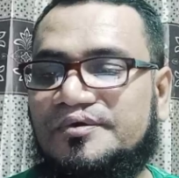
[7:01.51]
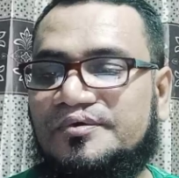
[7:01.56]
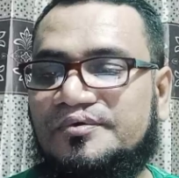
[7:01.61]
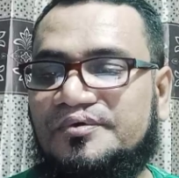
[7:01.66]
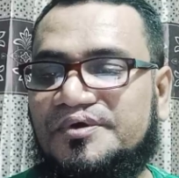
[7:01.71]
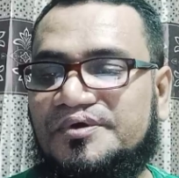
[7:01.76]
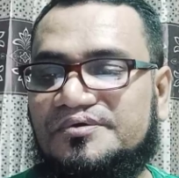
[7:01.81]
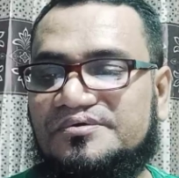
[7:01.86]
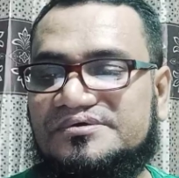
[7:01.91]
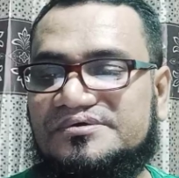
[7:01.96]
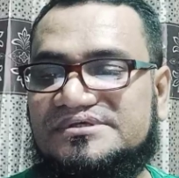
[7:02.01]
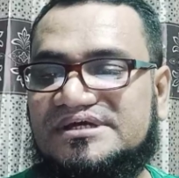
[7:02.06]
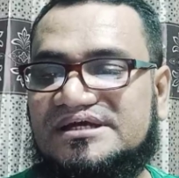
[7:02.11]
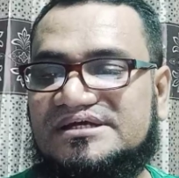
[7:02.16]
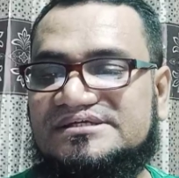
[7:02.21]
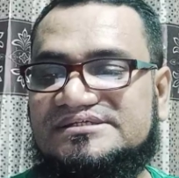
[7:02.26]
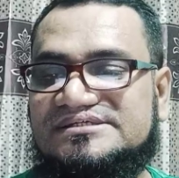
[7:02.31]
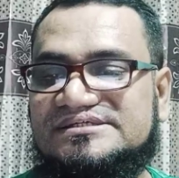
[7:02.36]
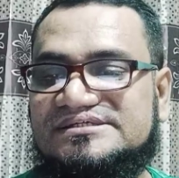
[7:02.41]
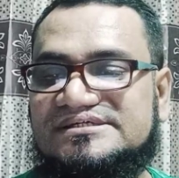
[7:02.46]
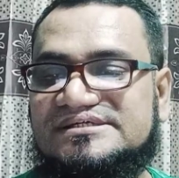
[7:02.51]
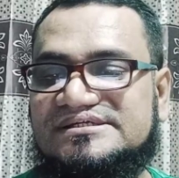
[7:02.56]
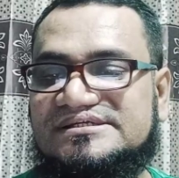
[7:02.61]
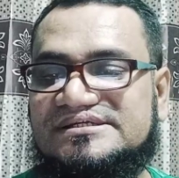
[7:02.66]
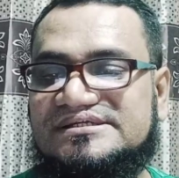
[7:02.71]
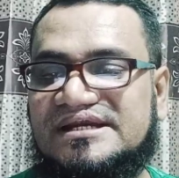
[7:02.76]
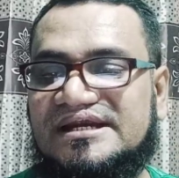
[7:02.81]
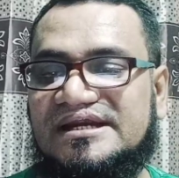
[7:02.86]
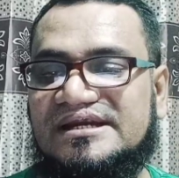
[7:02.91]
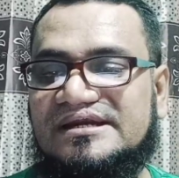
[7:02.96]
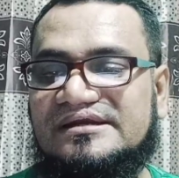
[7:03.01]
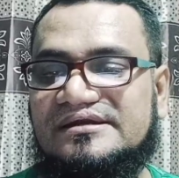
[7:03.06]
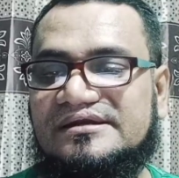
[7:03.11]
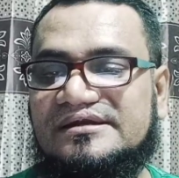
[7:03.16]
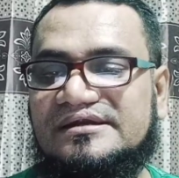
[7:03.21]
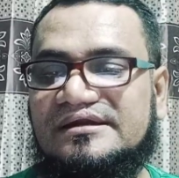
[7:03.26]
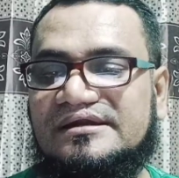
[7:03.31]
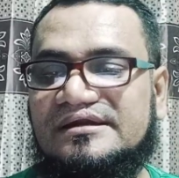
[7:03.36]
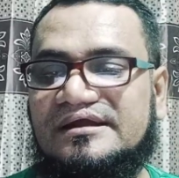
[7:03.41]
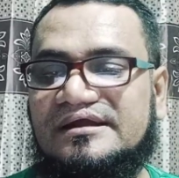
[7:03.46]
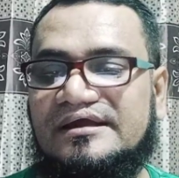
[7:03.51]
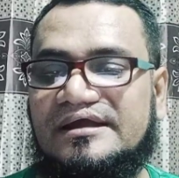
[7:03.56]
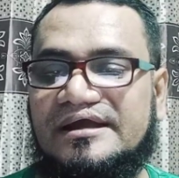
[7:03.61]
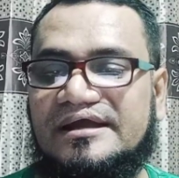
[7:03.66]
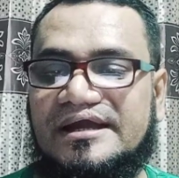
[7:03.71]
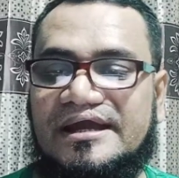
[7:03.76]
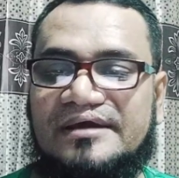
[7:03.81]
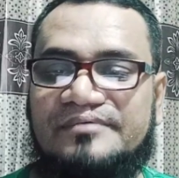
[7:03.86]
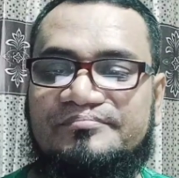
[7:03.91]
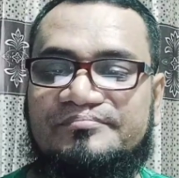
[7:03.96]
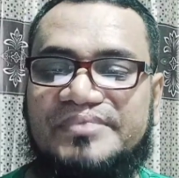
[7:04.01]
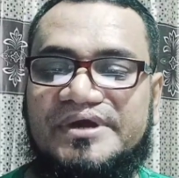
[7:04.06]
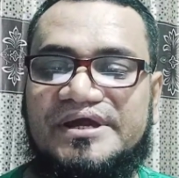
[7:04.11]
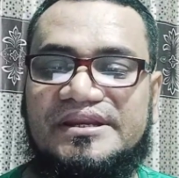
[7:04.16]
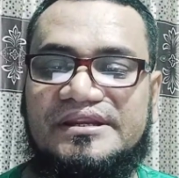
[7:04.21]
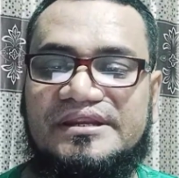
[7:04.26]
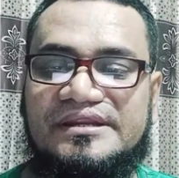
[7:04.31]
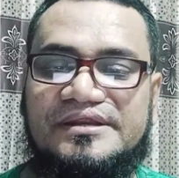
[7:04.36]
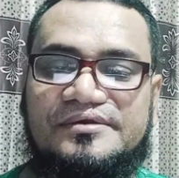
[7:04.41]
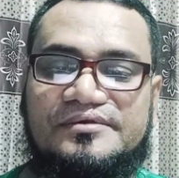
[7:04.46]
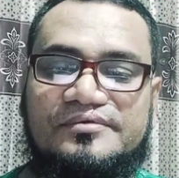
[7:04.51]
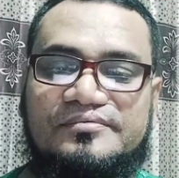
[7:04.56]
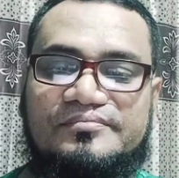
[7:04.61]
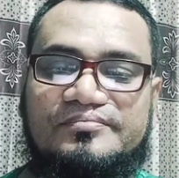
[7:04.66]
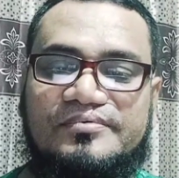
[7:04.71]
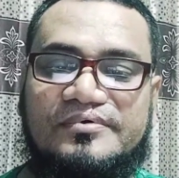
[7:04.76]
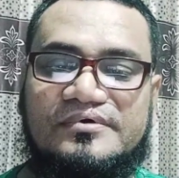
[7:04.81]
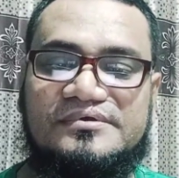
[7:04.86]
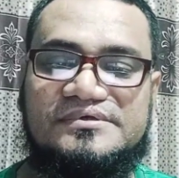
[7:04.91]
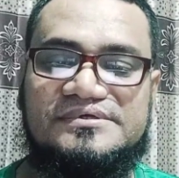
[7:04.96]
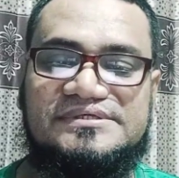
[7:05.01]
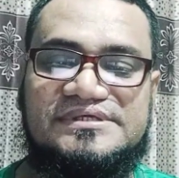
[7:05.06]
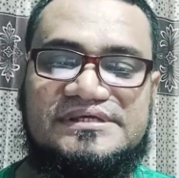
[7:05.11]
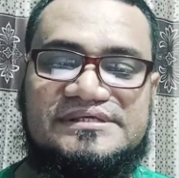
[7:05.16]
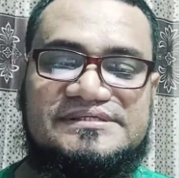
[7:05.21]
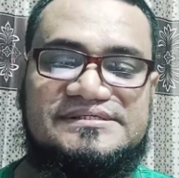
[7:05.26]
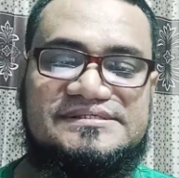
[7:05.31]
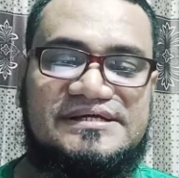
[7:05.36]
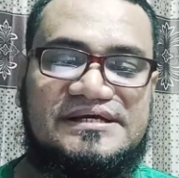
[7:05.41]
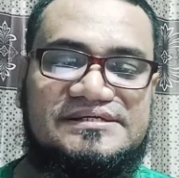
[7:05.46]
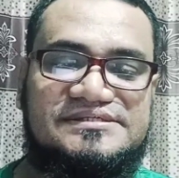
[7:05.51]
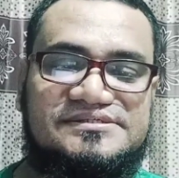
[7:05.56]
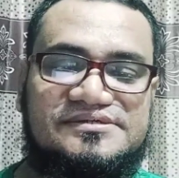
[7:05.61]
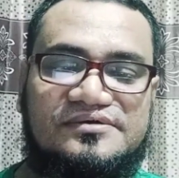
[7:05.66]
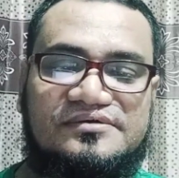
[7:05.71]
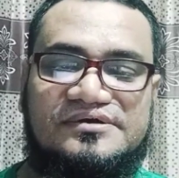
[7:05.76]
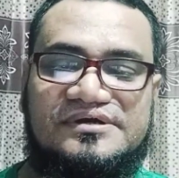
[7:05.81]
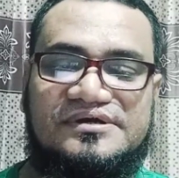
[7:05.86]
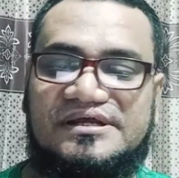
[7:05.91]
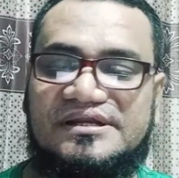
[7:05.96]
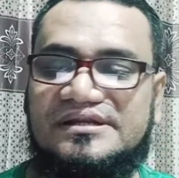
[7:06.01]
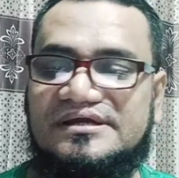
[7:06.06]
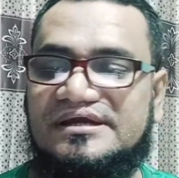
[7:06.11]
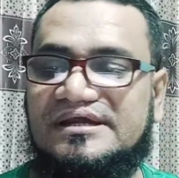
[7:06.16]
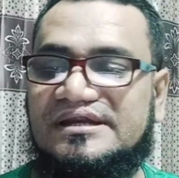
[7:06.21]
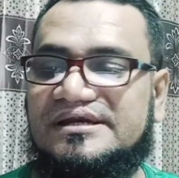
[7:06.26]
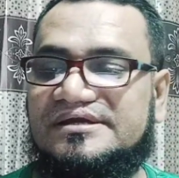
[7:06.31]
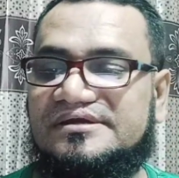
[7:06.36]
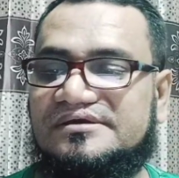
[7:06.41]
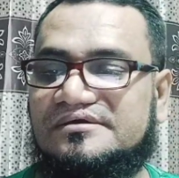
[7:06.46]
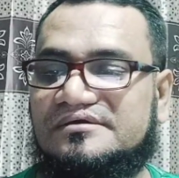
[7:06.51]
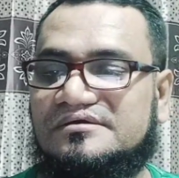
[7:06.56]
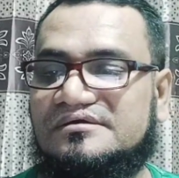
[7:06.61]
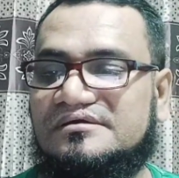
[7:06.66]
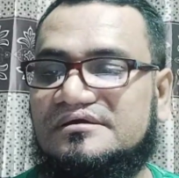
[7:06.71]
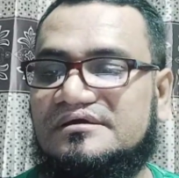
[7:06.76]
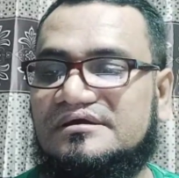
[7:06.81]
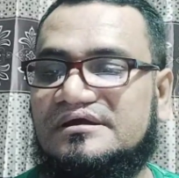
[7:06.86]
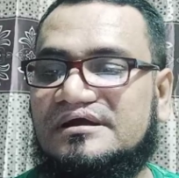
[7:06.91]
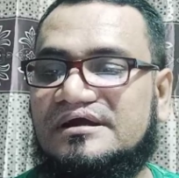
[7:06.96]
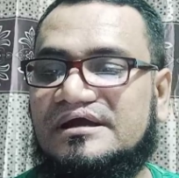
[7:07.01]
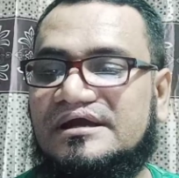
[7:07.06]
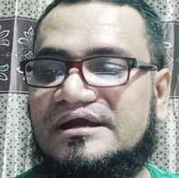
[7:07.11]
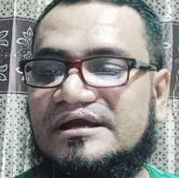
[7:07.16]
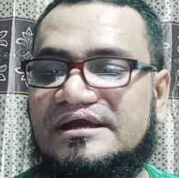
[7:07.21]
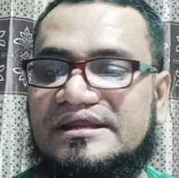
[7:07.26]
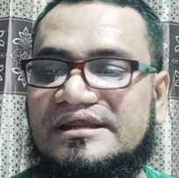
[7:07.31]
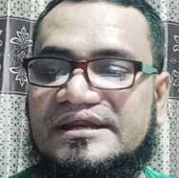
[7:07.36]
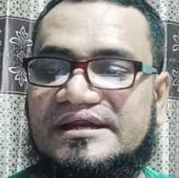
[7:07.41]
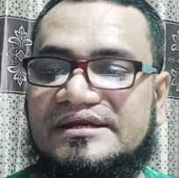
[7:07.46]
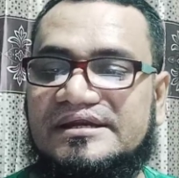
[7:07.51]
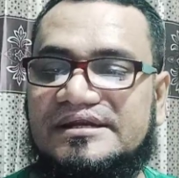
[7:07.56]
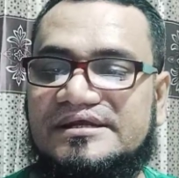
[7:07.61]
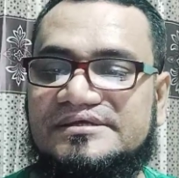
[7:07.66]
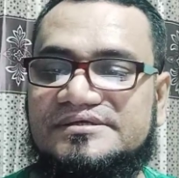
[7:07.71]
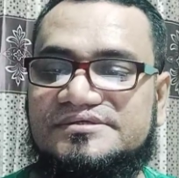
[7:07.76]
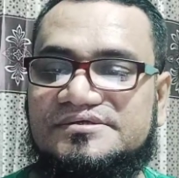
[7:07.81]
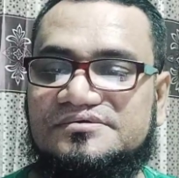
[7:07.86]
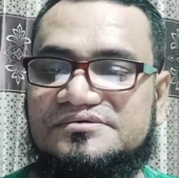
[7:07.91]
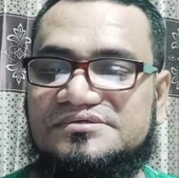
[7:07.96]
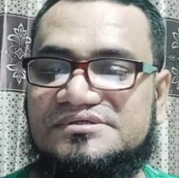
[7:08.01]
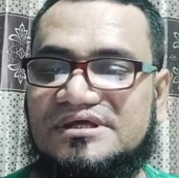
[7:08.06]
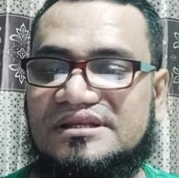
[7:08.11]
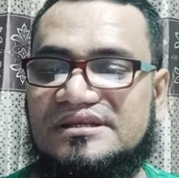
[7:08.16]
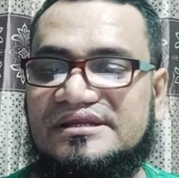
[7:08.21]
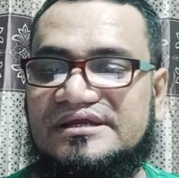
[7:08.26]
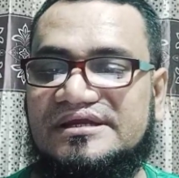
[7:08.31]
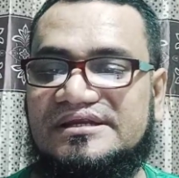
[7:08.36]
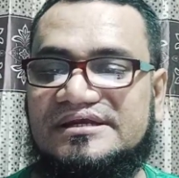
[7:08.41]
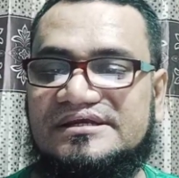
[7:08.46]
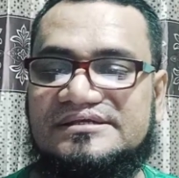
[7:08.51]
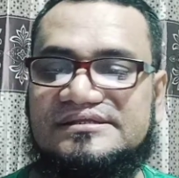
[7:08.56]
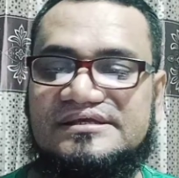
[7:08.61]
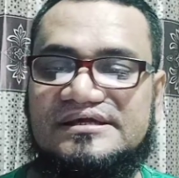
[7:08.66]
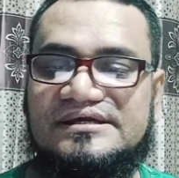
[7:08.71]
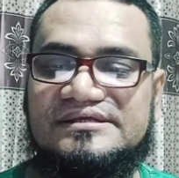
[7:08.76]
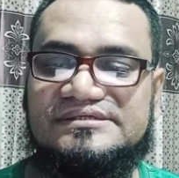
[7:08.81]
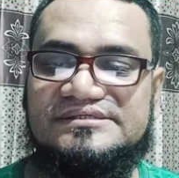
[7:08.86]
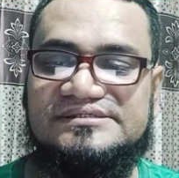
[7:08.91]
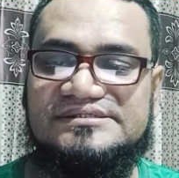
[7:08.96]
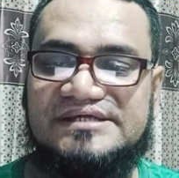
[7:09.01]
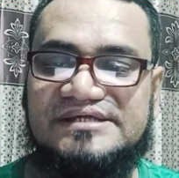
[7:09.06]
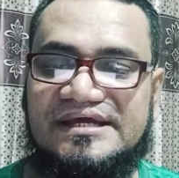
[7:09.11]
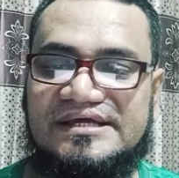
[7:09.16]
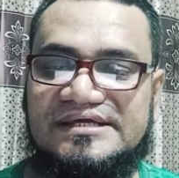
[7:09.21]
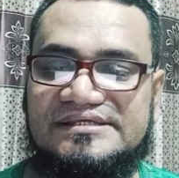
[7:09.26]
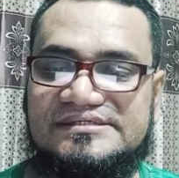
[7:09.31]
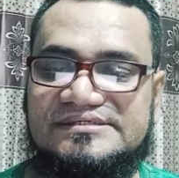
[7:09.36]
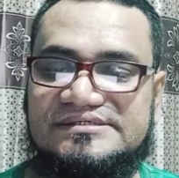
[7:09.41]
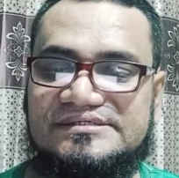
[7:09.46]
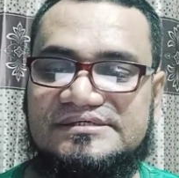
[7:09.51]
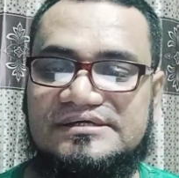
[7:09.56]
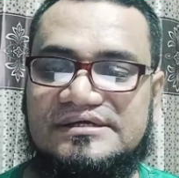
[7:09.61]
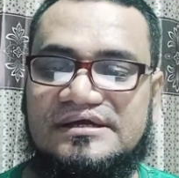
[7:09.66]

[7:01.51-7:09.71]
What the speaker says: Do your search engine trend campaign into pros and search content create and social needed the change